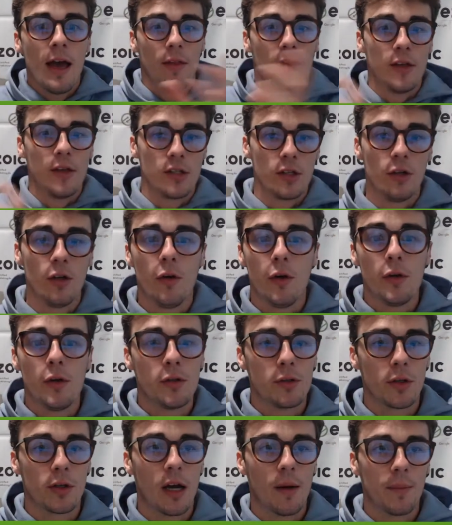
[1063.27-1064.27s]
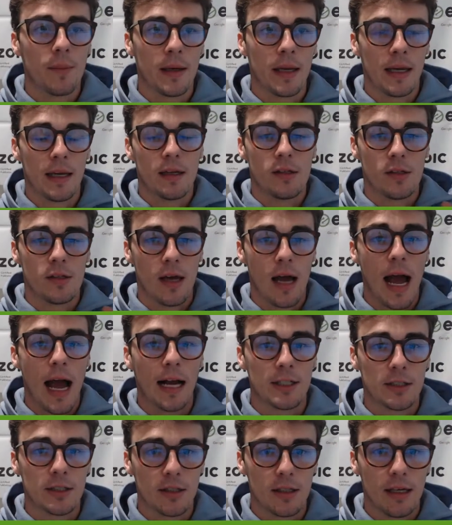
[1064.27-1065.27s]
This new user coming in is
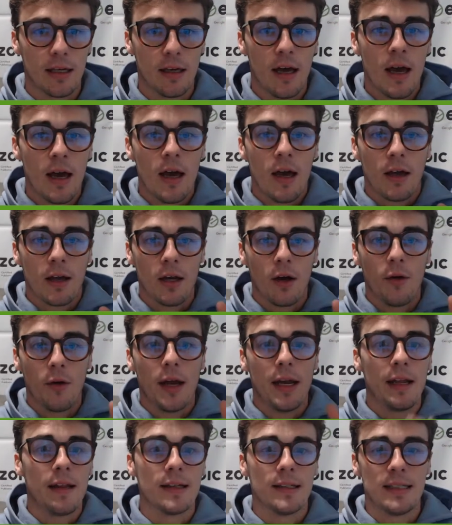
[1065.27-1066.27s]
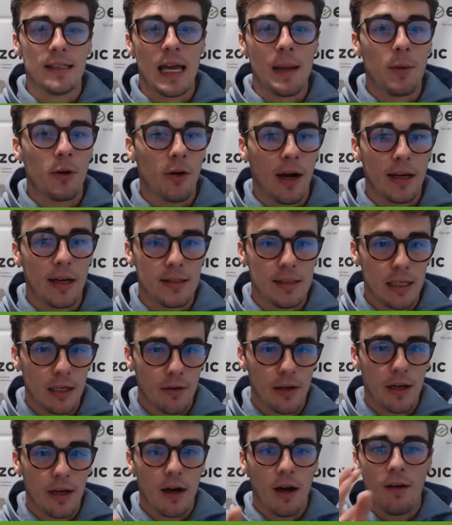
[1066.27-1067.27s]
actually hitting the same
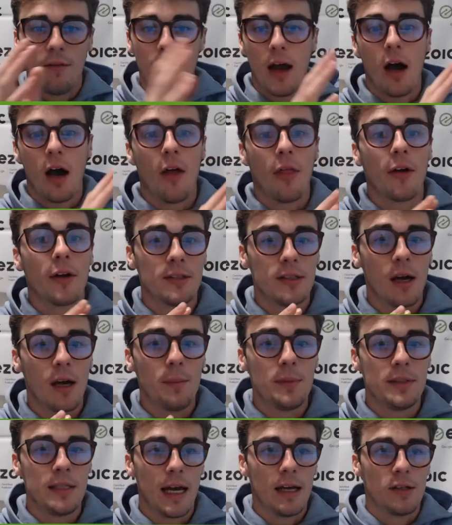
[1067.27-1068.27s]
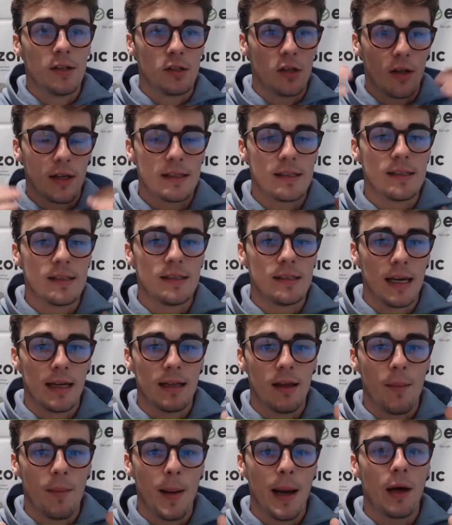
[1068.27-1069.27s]
criteria of the other subset. So let's send
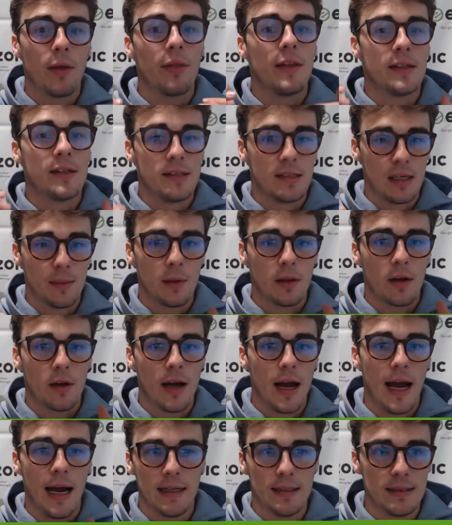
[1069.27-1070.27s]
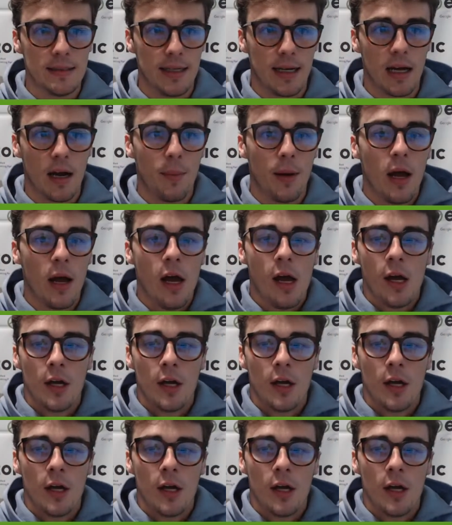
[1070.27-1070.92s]
them out the similar ad setup.